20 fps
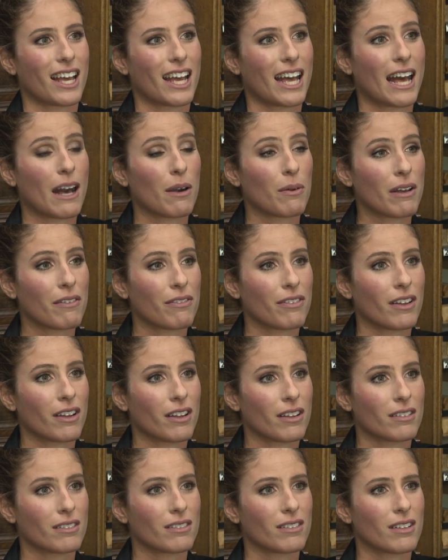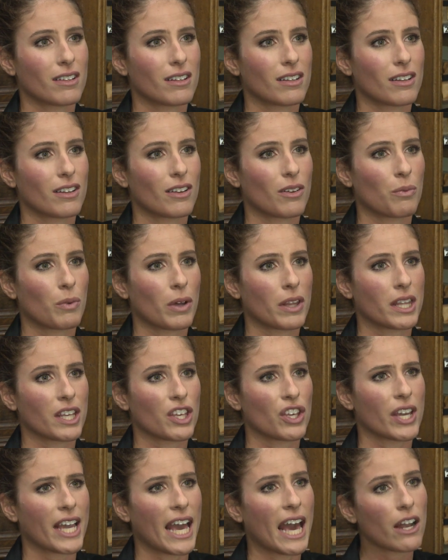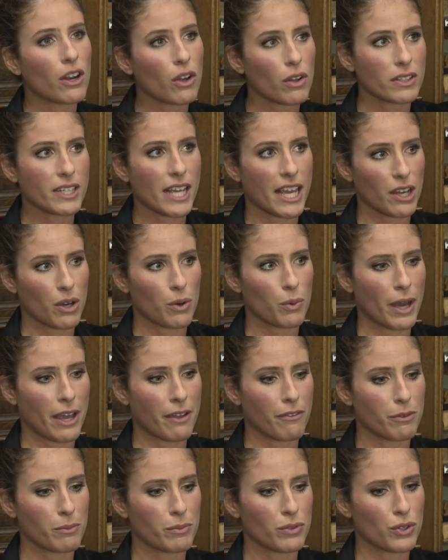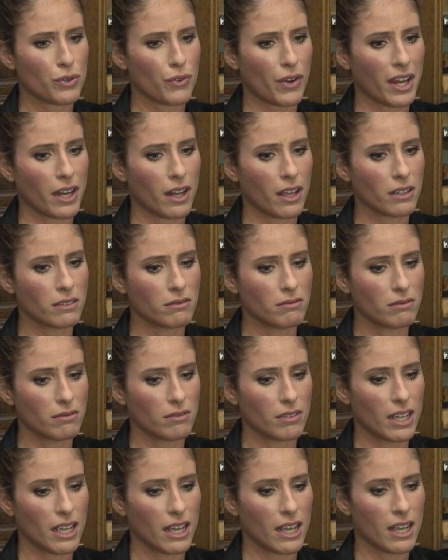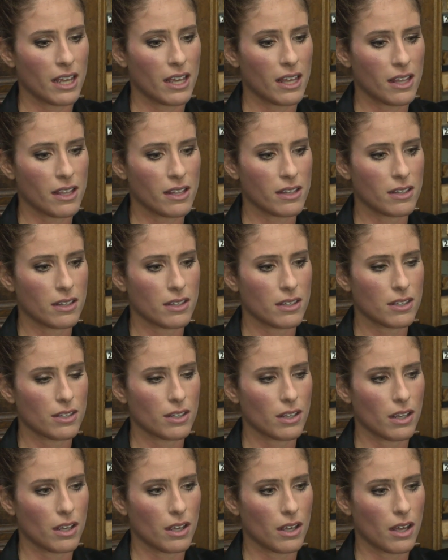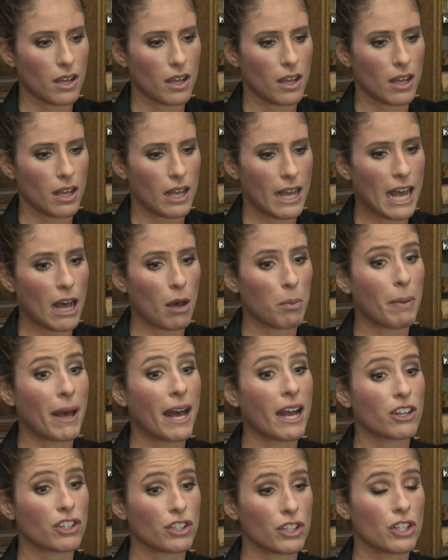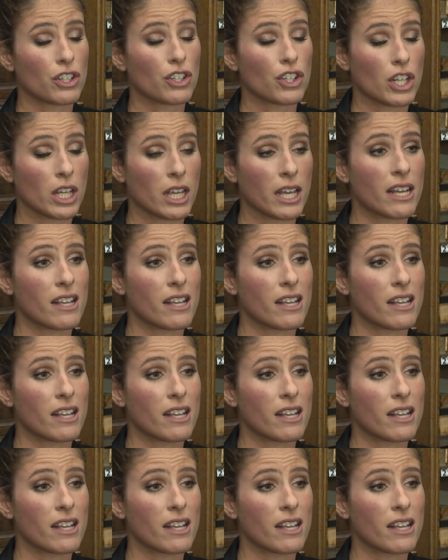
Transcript: However, one thing you cannot take away from Serena is how passionate she